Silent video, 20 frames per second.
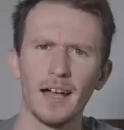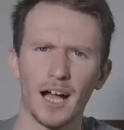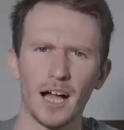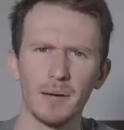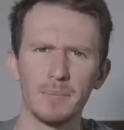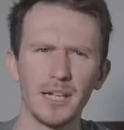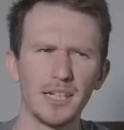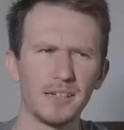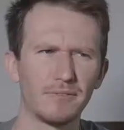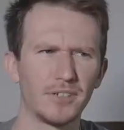I
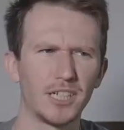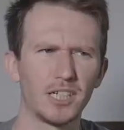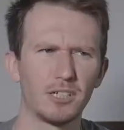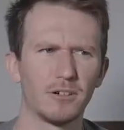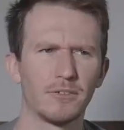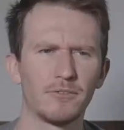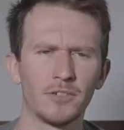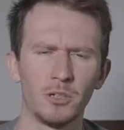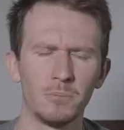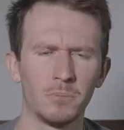made a video
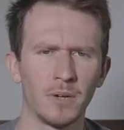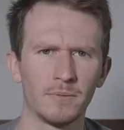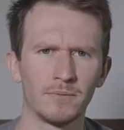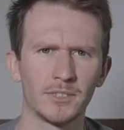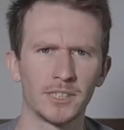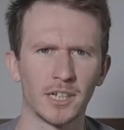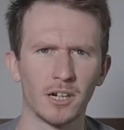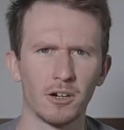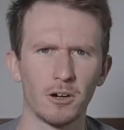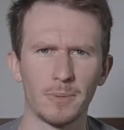a few
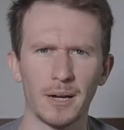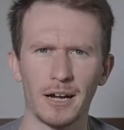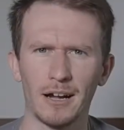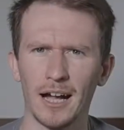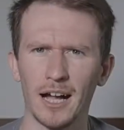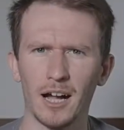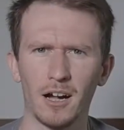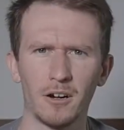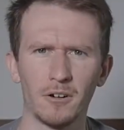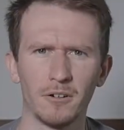months ago about
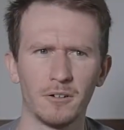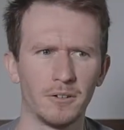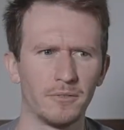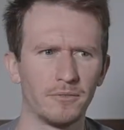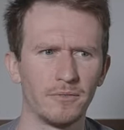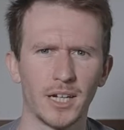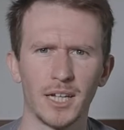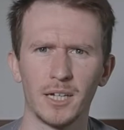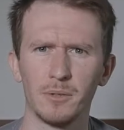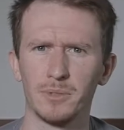how
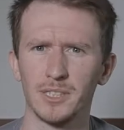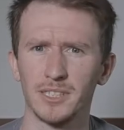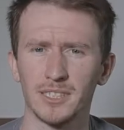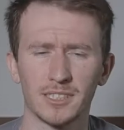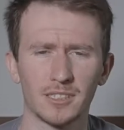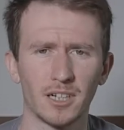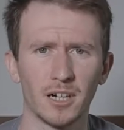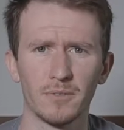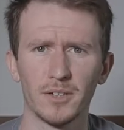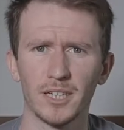they were
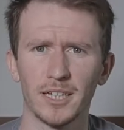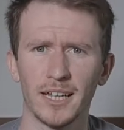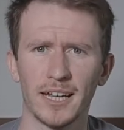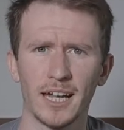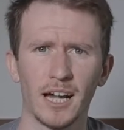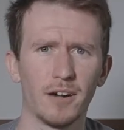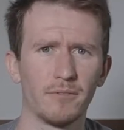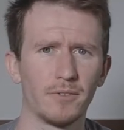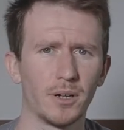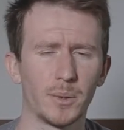discovered and
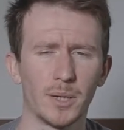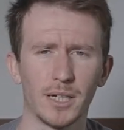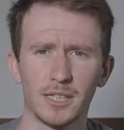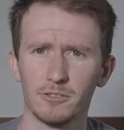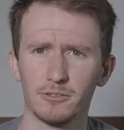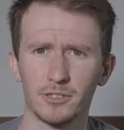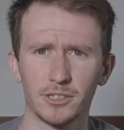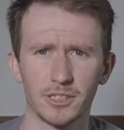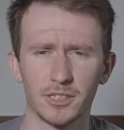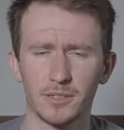how they were
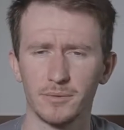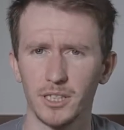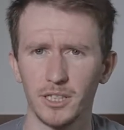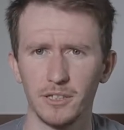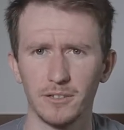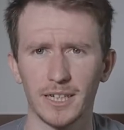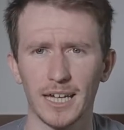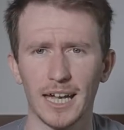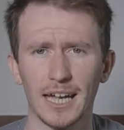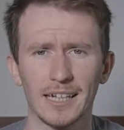introduced to
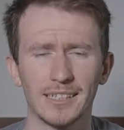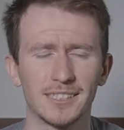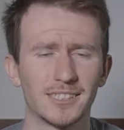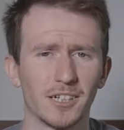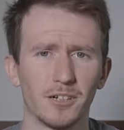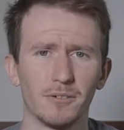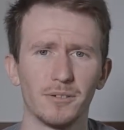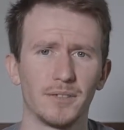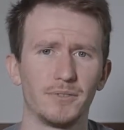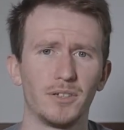the UK,
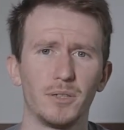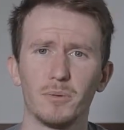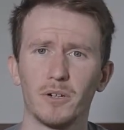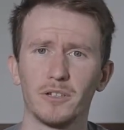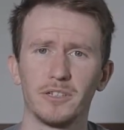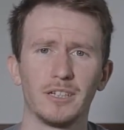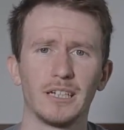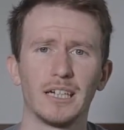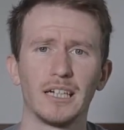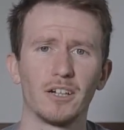so if you
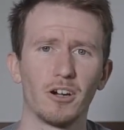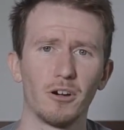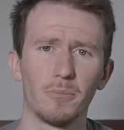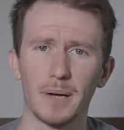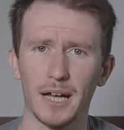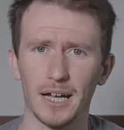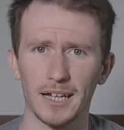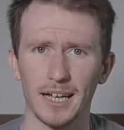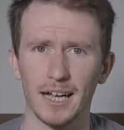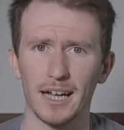want, you can go
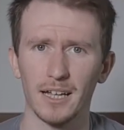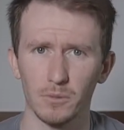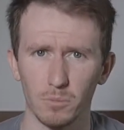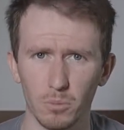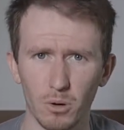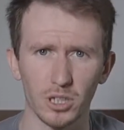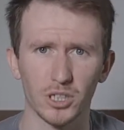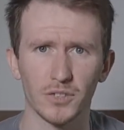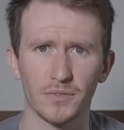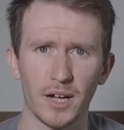back and
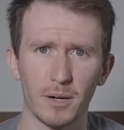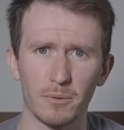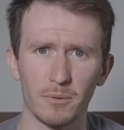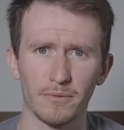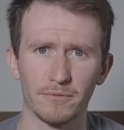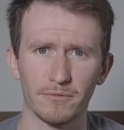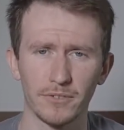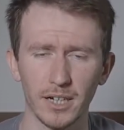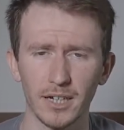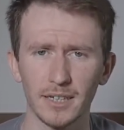watch that
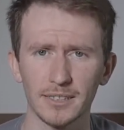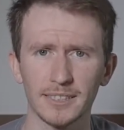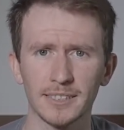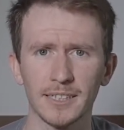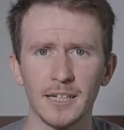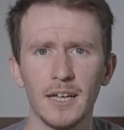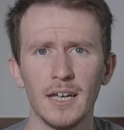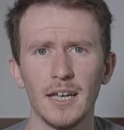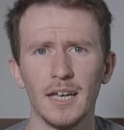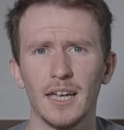one first.
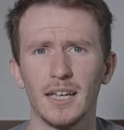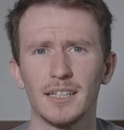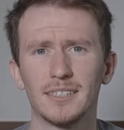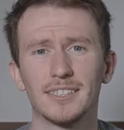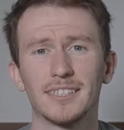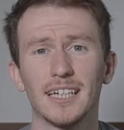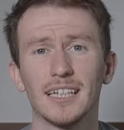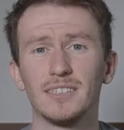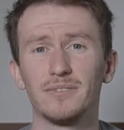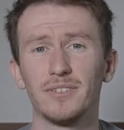In
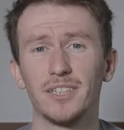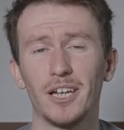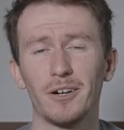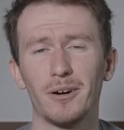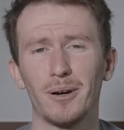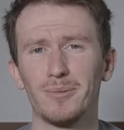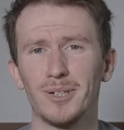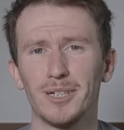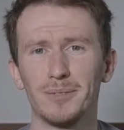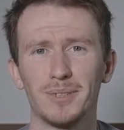today's video,
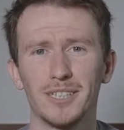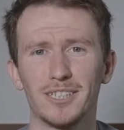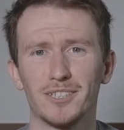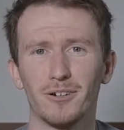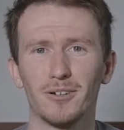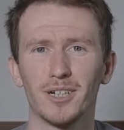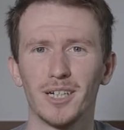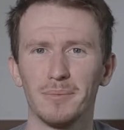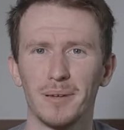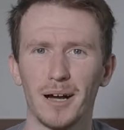I'm going to be
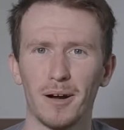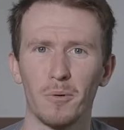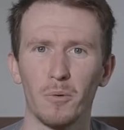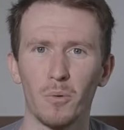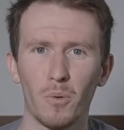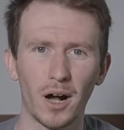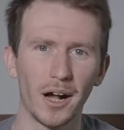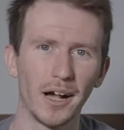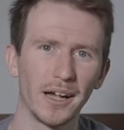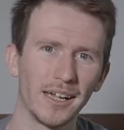talking about
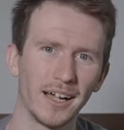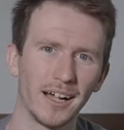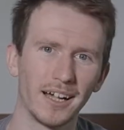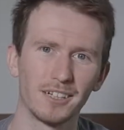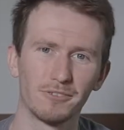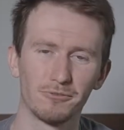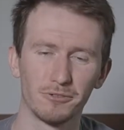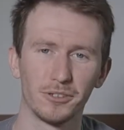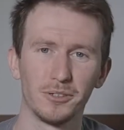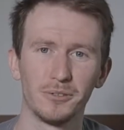why I
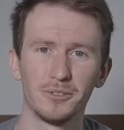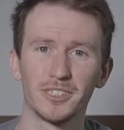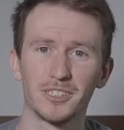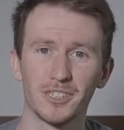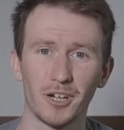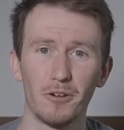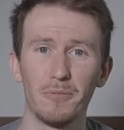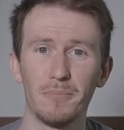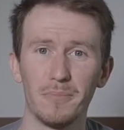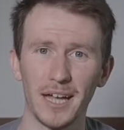grew
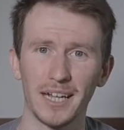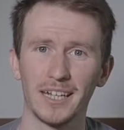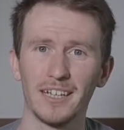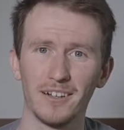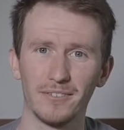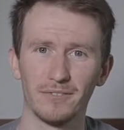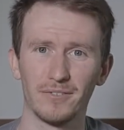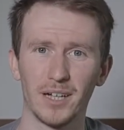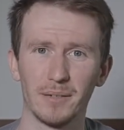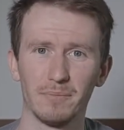so many
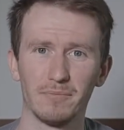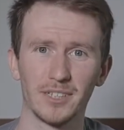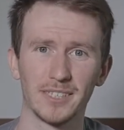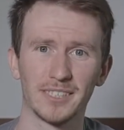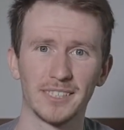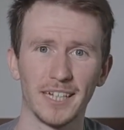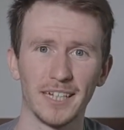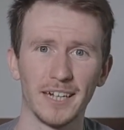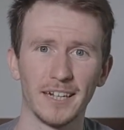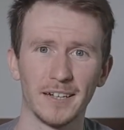of them
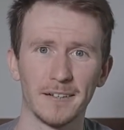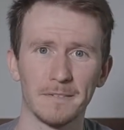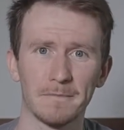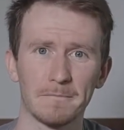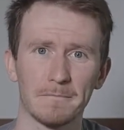this year.